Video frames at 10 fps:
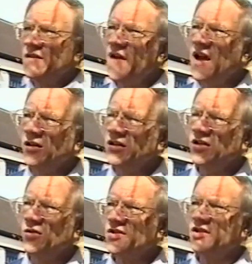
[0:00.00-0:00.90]
felled
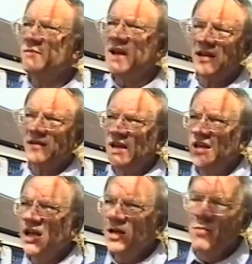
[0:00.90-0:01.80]
in order to make the
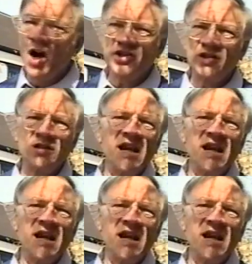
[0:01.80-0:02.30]
modern